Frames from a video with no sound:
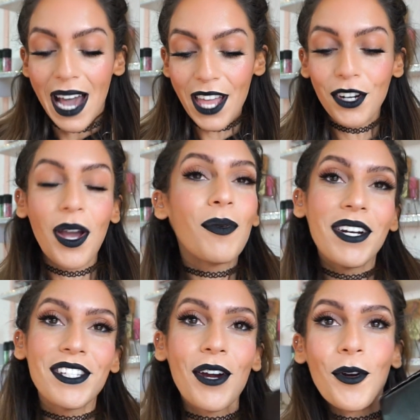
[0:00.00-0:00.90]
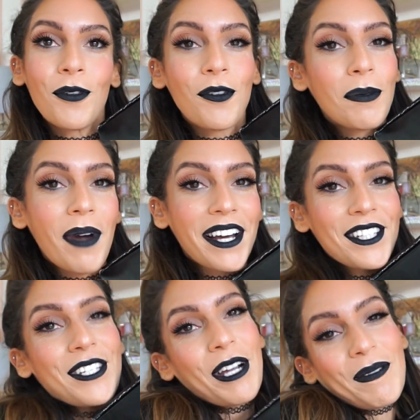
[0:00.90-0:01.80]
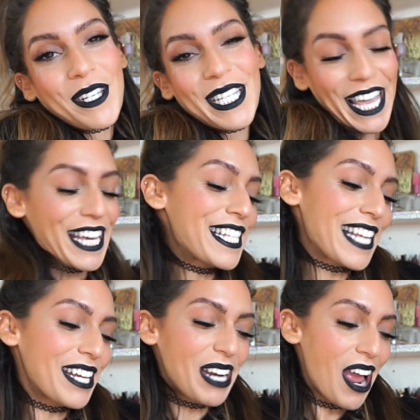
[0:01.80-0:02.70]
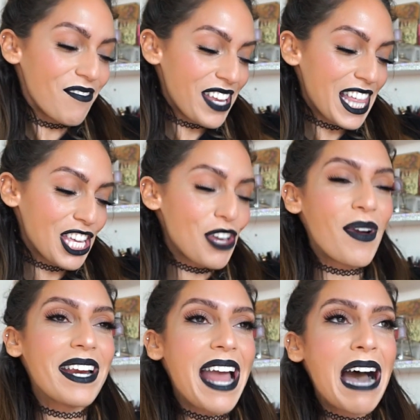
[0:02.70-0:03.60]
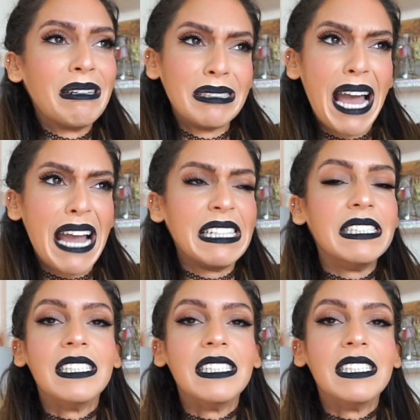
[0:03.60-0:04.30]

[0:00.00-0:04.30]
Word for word: I don't know, I want to start off with BoxyCharm just cause and I'm feeling you right now, okay?